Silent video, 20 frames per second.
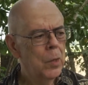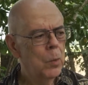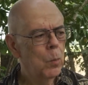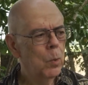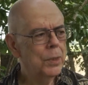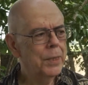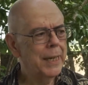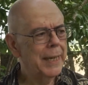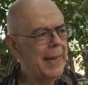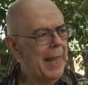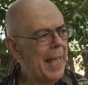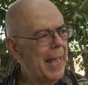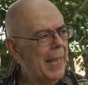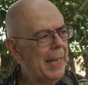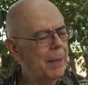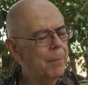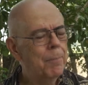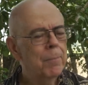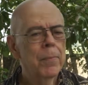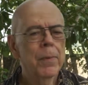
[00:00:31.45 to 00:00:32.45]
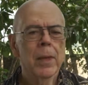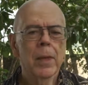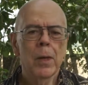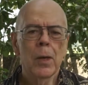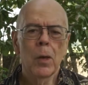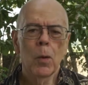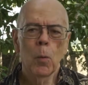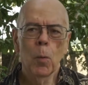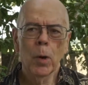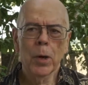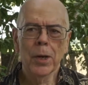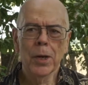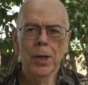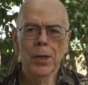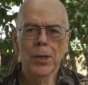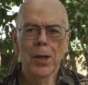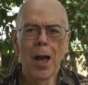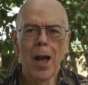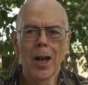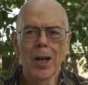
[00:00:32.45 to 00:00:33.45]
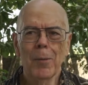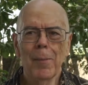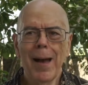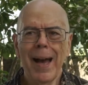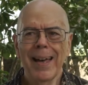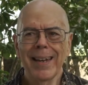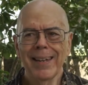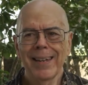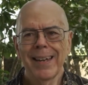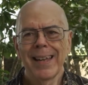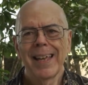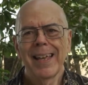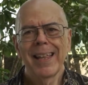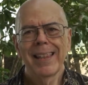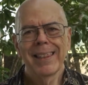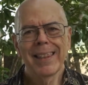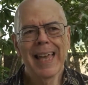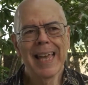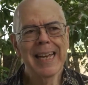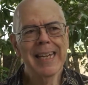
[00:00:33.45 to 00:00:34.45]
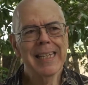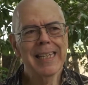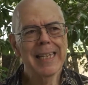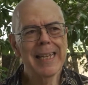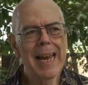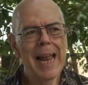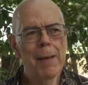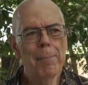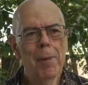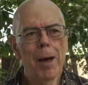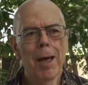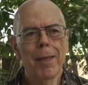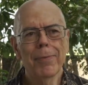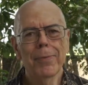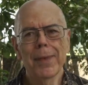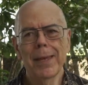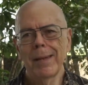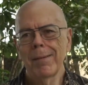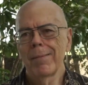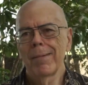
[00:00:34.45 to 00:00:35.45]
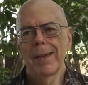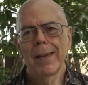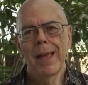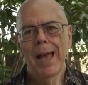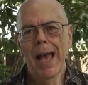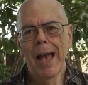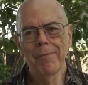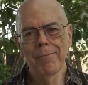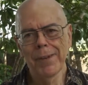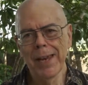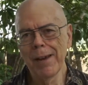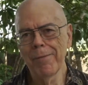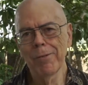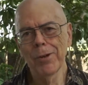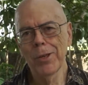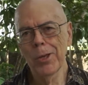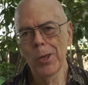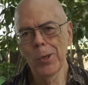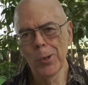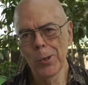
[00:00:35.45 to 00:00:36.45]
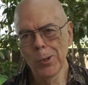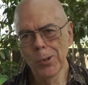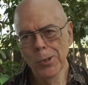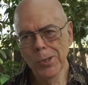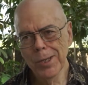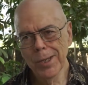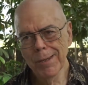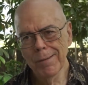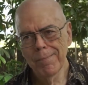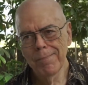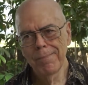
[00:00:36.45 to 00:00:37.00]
Well, today we're going to talk about things that I bought that I've never used.